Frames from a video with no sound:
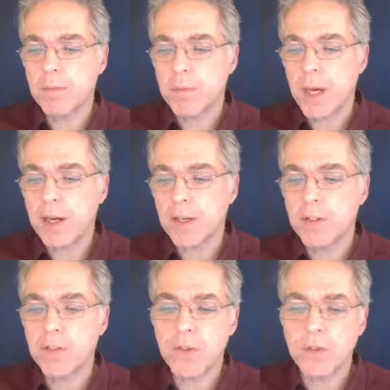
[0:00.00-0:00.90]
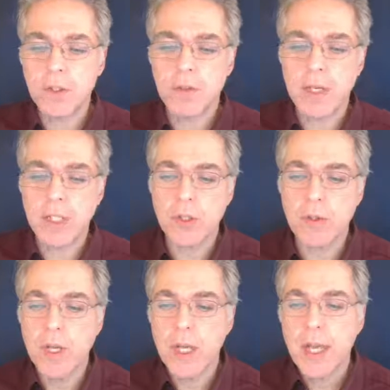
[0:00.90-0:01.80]
baryon to photon ratio
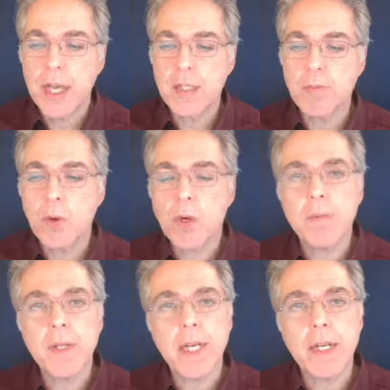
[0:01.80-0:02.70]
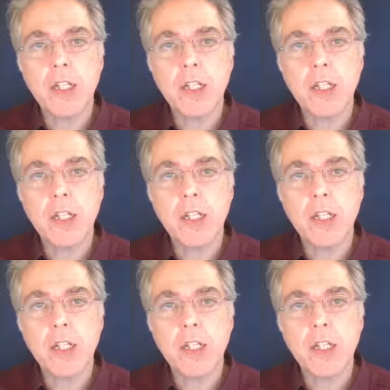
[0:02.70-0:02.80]
has a more complicated